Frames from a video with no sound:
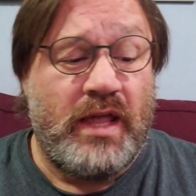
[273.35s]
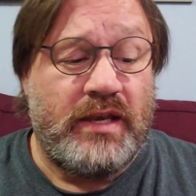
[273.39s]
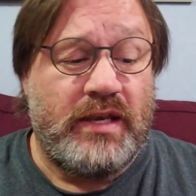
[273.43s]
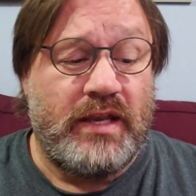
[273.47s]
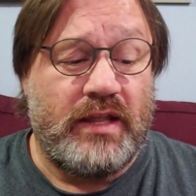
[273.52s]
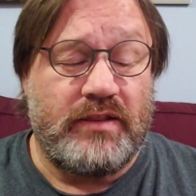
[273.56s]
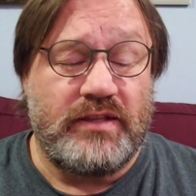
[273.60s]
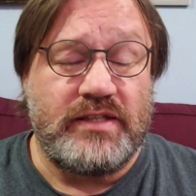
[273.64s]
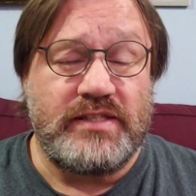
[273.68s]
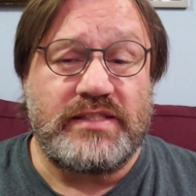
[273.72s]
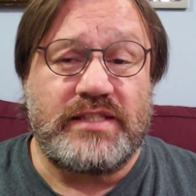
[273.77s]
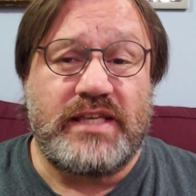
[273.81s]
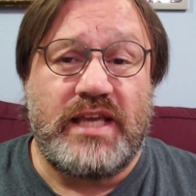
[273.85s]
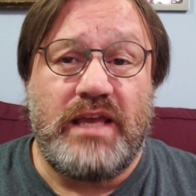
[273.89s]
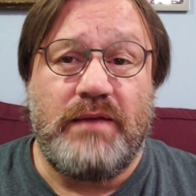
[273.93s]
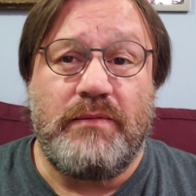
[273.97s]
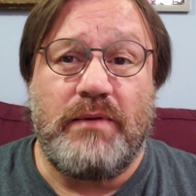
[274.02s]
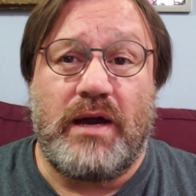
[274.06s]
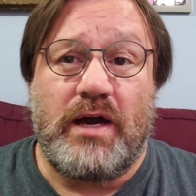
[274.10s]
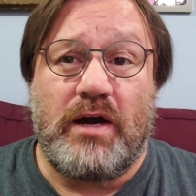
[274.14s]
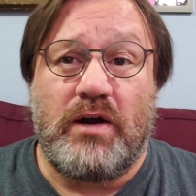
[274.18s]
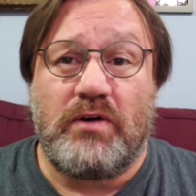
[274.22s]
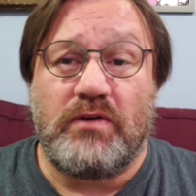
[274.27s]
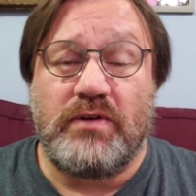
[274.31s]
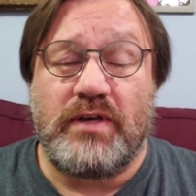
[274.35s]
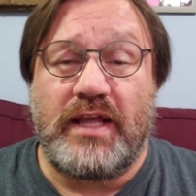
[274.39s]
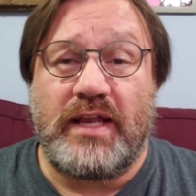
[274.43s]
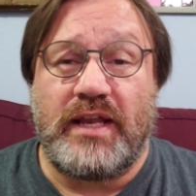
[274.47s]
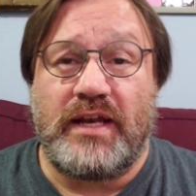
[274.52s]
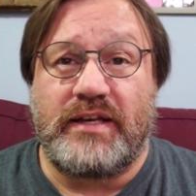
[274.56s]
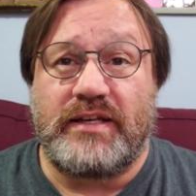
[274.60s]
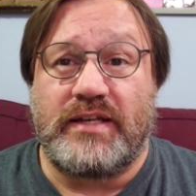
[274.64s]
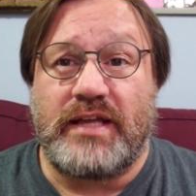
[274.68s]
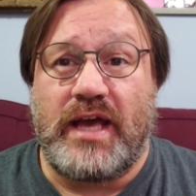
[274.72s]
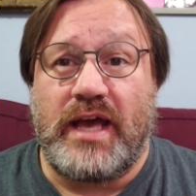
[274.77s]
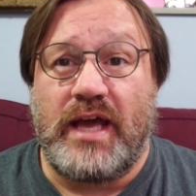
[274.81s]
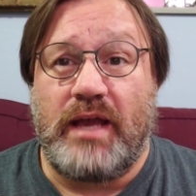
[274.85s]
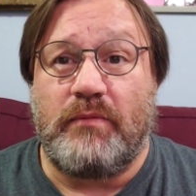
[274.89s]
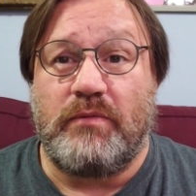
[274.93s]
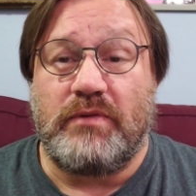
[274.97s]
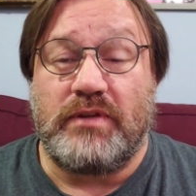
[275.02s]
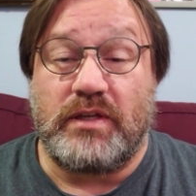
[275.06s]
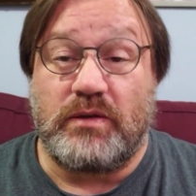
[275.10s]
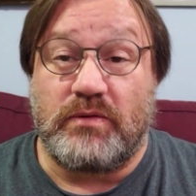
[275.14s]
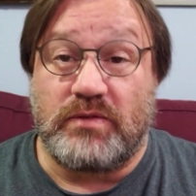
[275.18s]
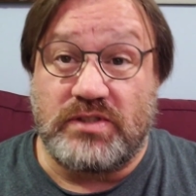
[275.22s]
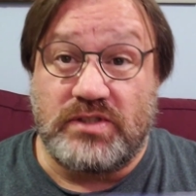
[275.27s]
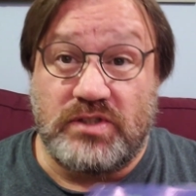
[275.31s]
Now this came out at a time when
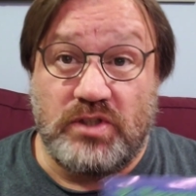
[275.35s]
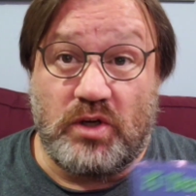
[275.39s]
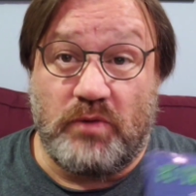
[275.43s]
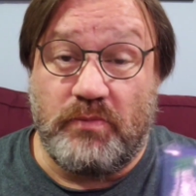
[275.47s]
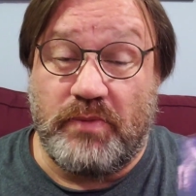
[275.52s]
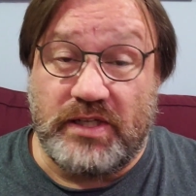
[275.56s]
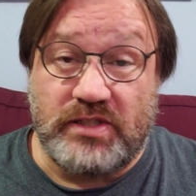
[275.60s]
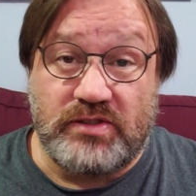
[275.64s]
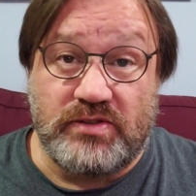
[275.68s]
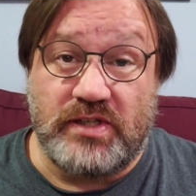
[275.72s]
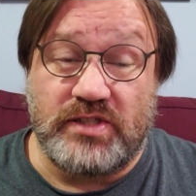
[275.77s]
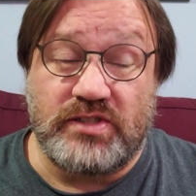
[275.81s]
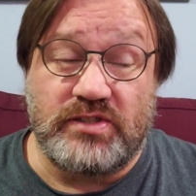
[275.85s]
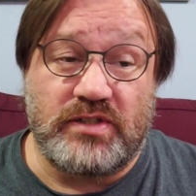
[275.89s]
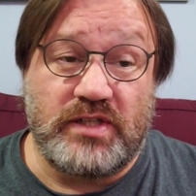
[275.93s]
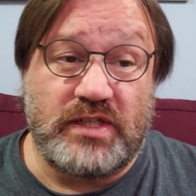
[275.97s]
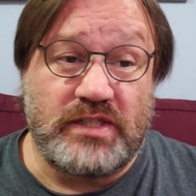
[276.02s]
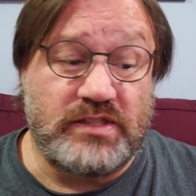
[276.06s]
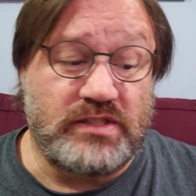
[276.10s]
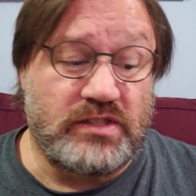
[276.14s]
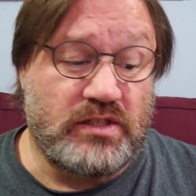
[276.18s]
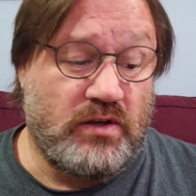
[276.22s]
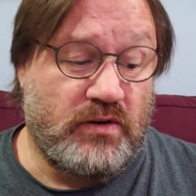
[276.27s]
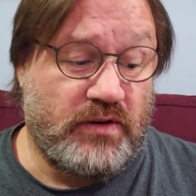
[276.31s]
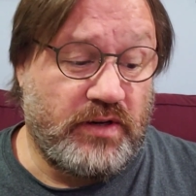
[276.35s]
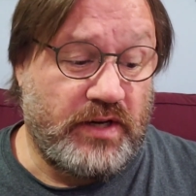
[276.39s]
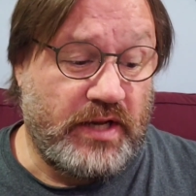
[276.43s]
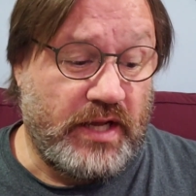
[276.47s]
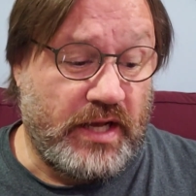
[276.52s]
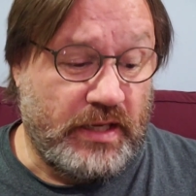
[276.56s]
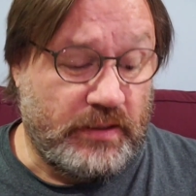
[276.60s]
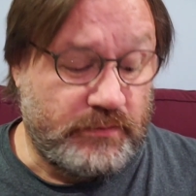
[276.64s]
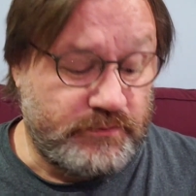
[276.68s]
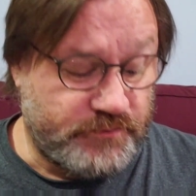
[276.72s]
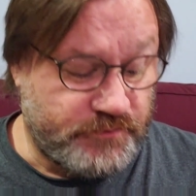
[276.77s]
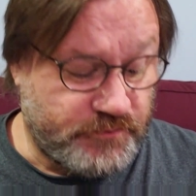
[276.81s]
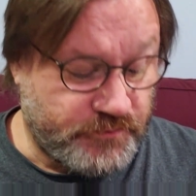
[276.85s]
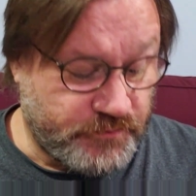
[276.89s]
there was no big treasure hunts going on,